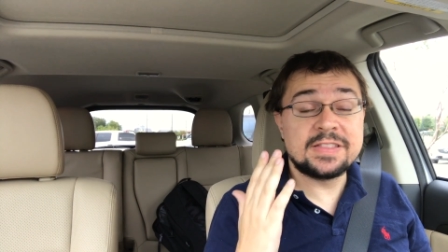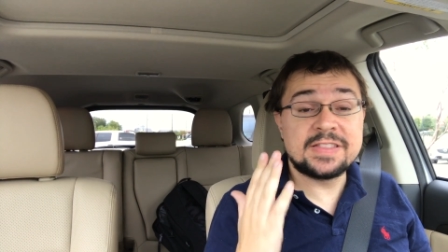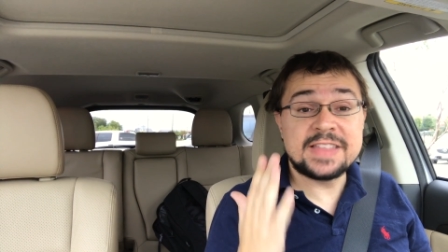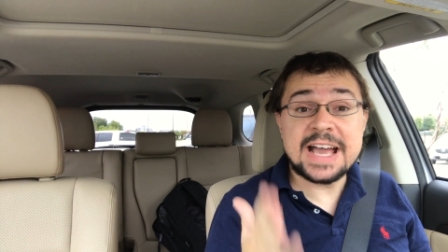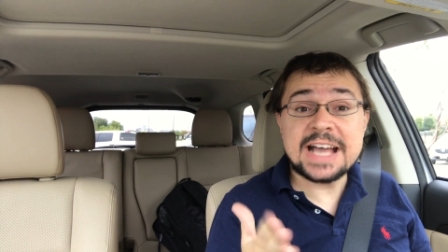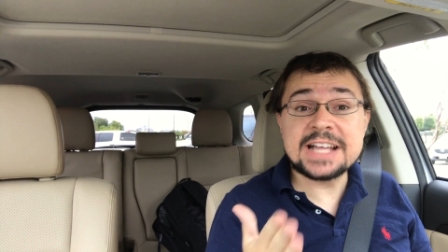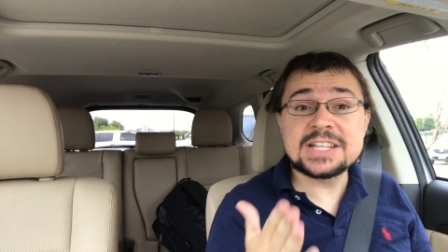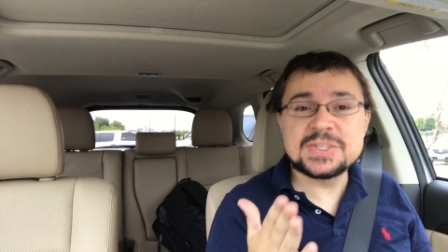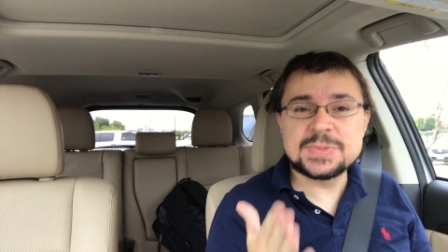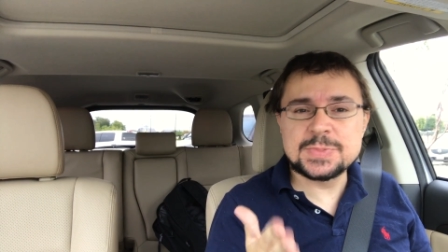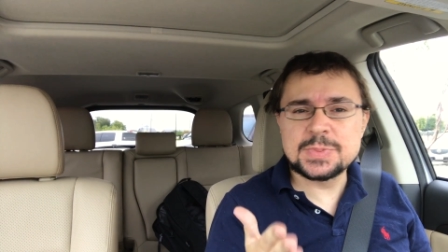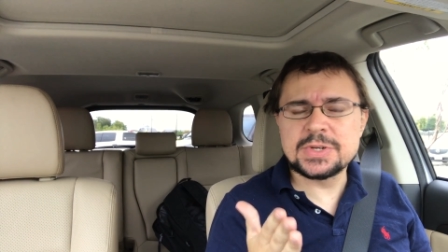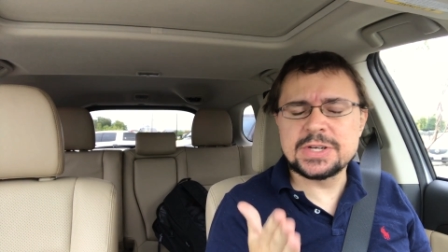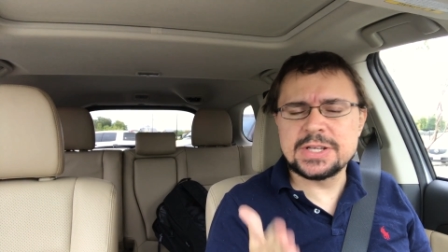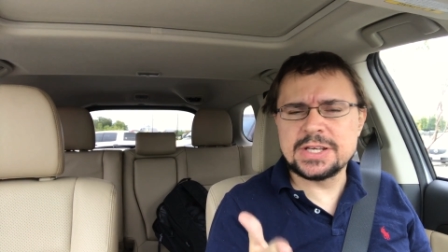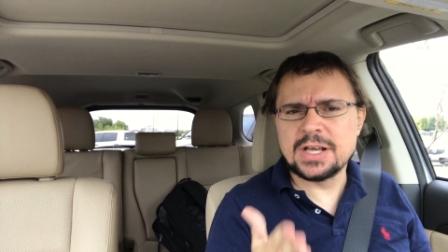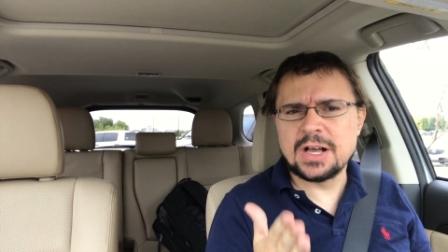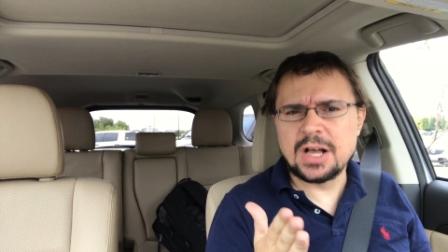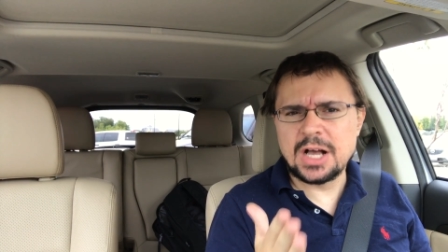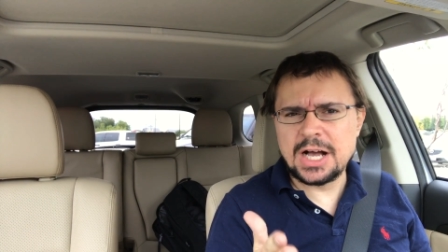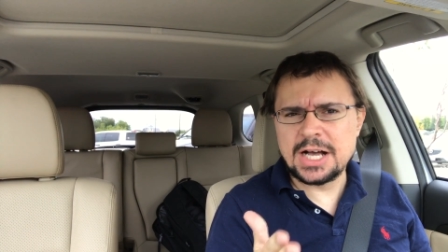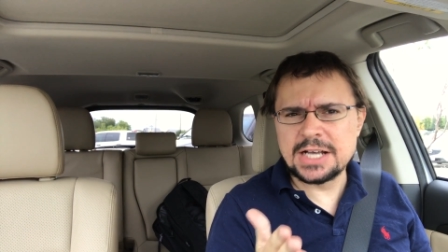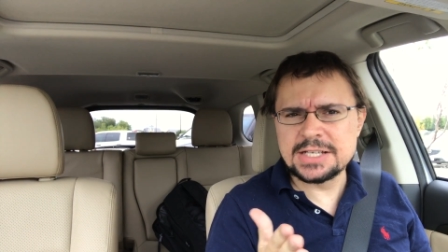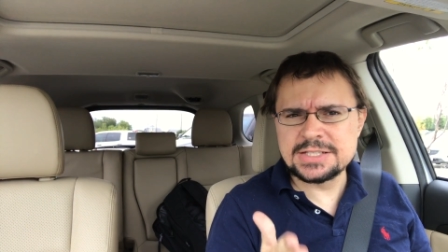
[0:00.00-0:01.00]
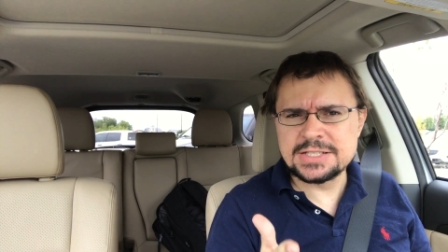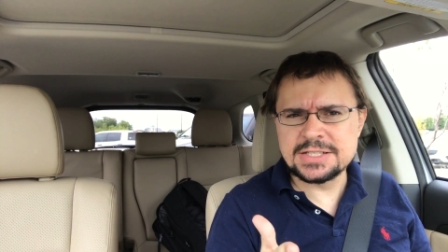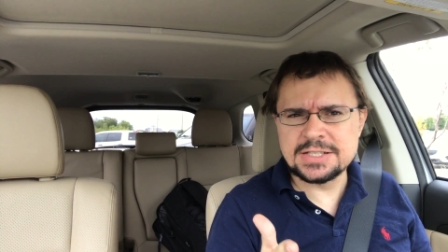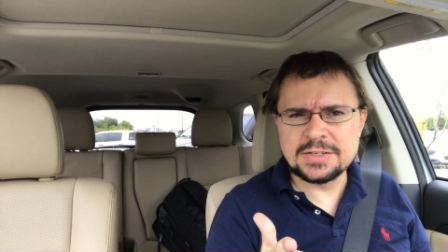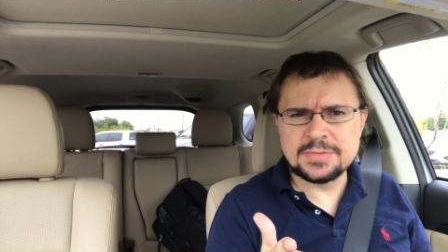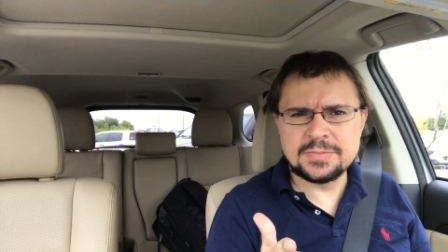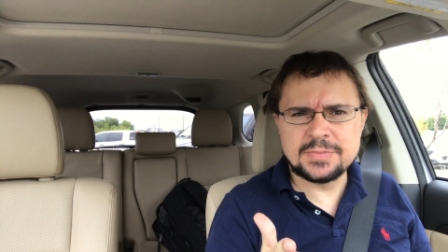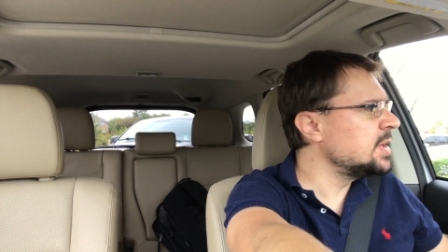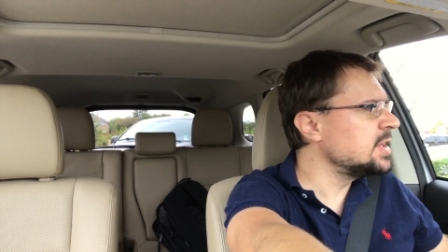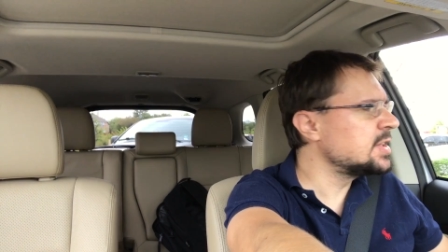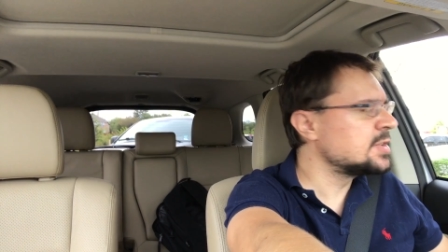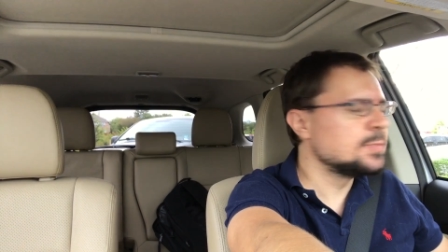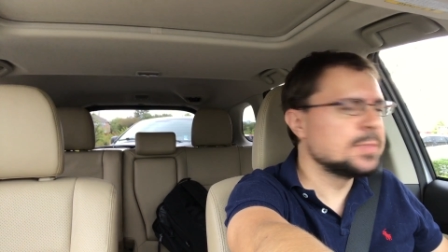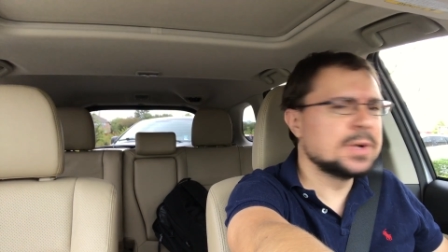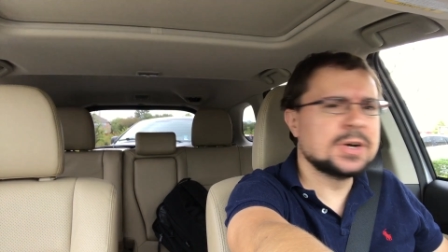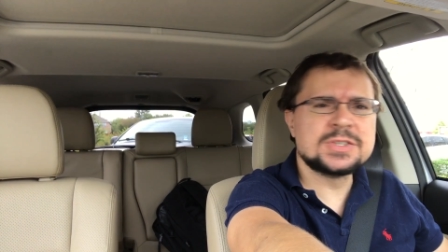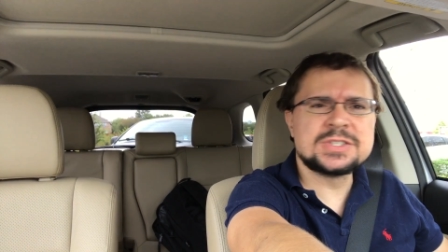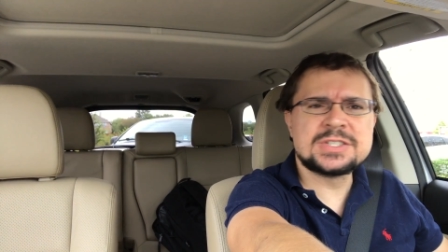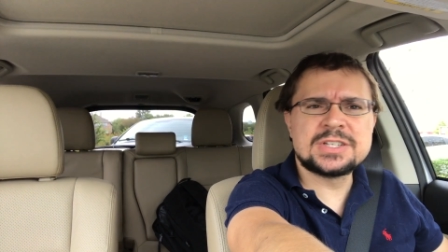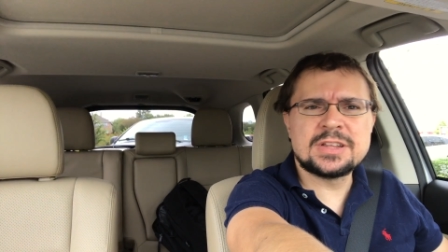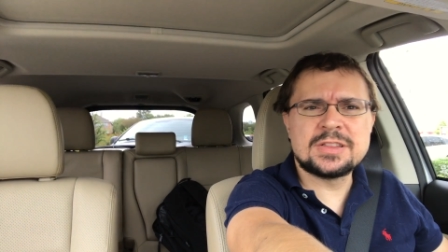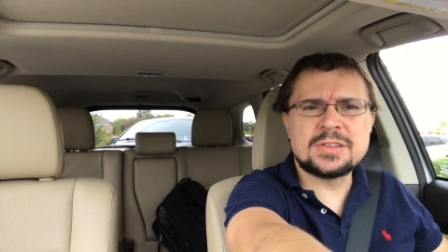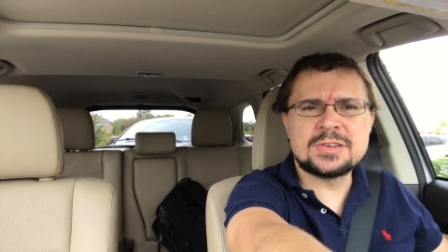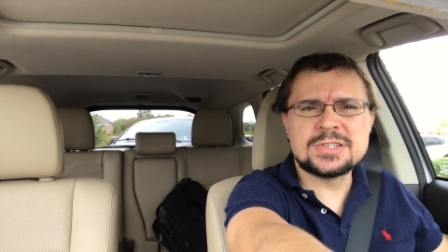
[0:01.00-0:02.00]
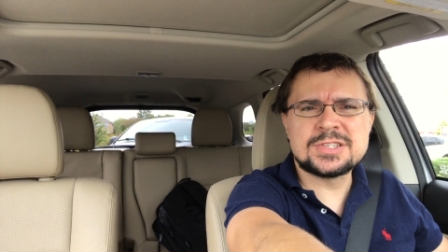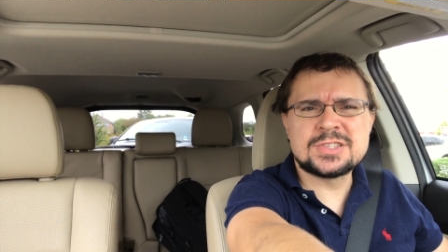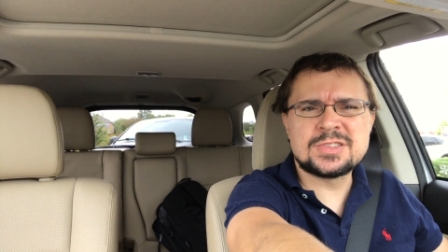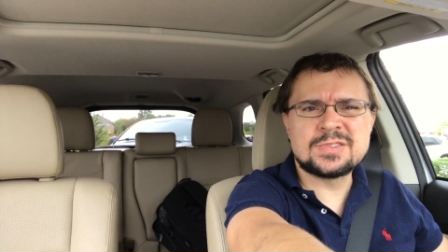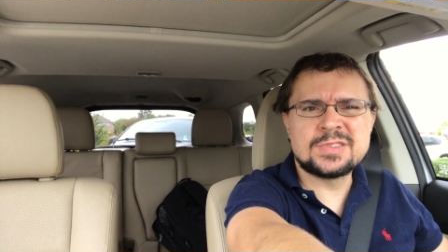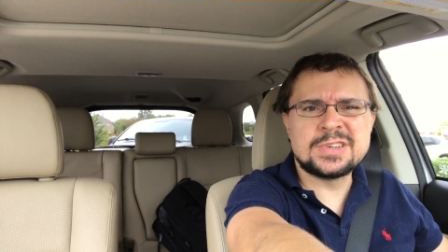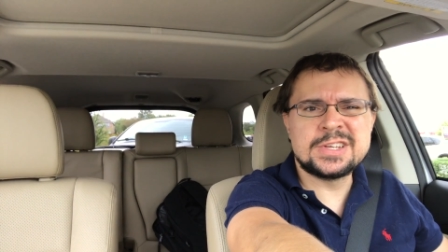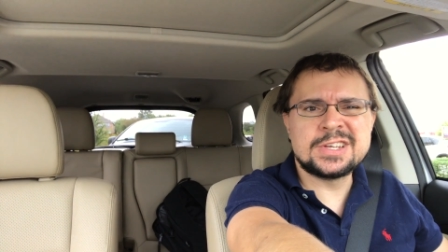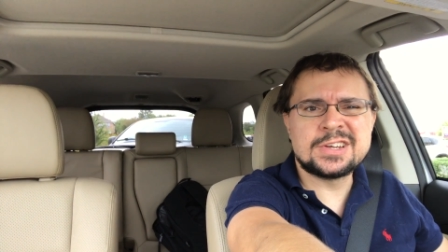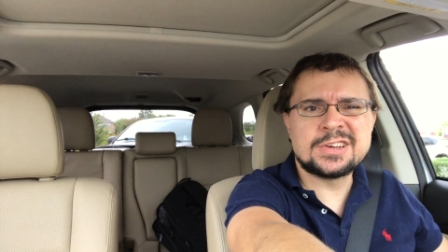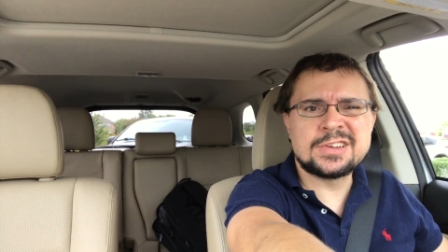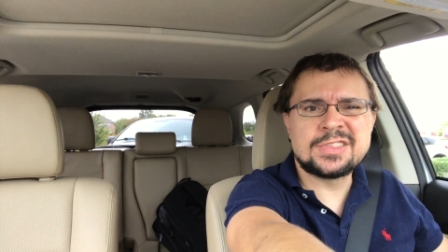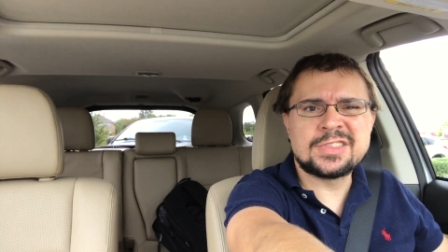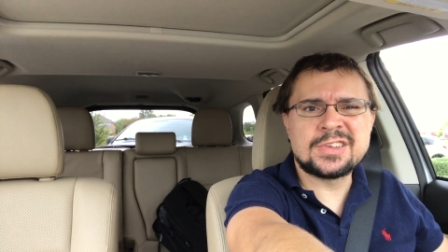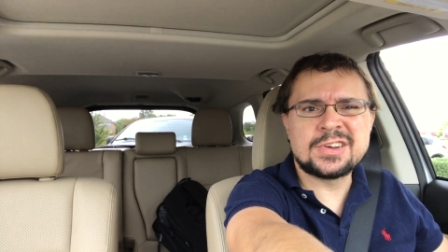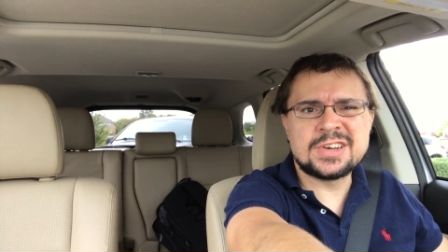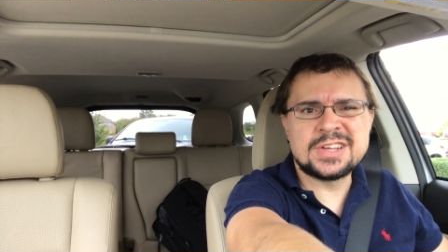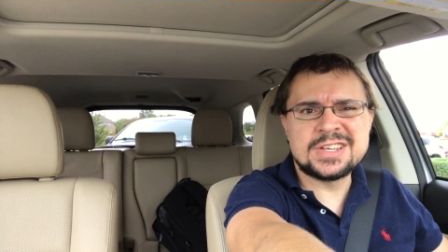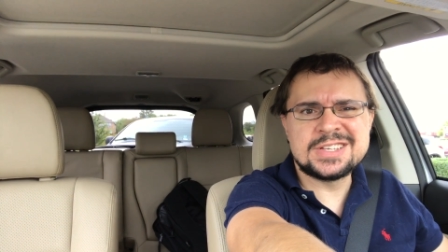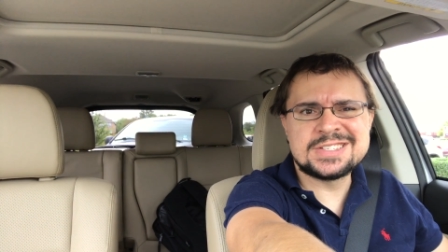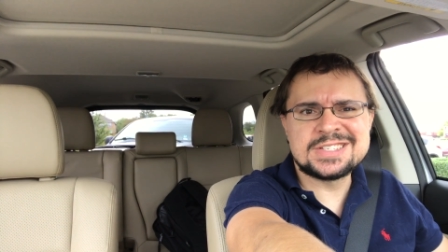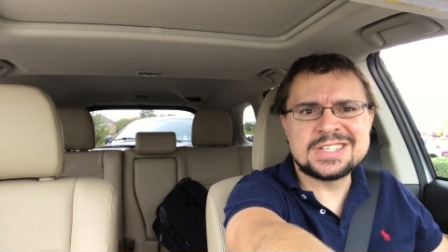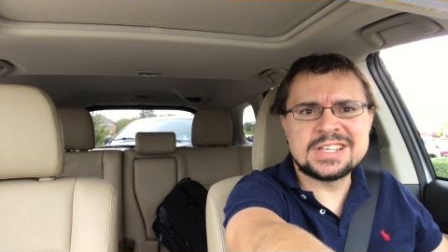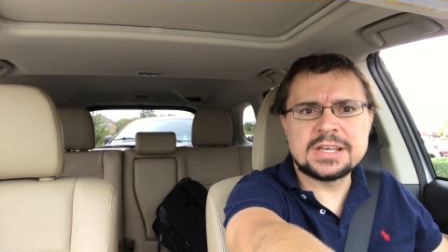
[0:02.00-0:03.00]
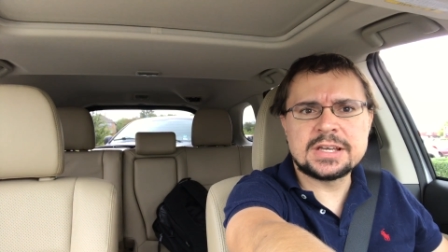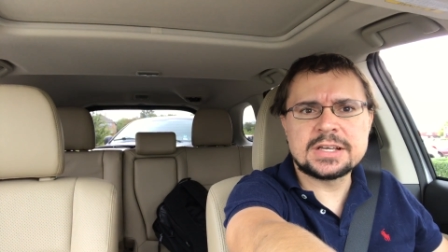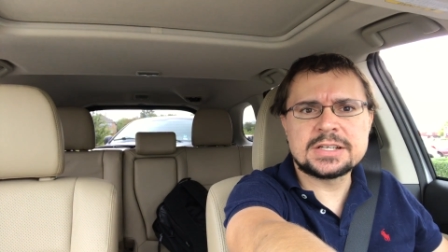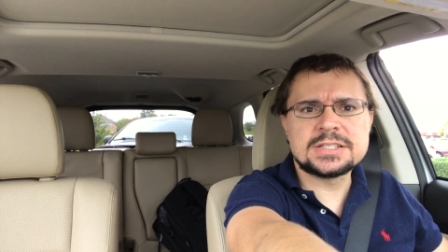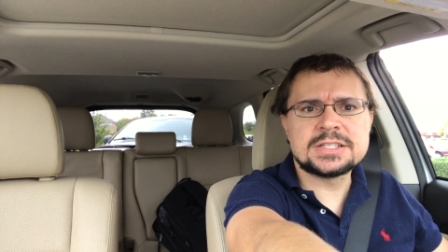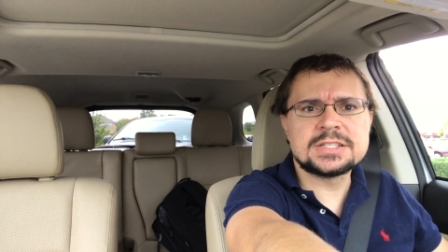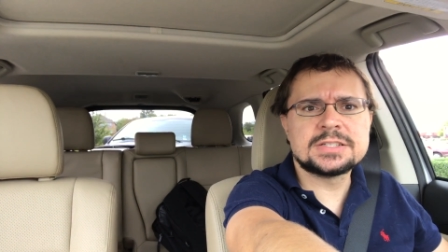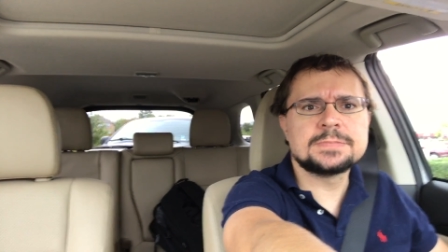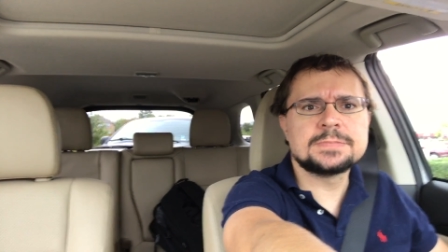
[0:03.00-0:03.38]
That's pretty awesome. Beats most others 3-year, 36.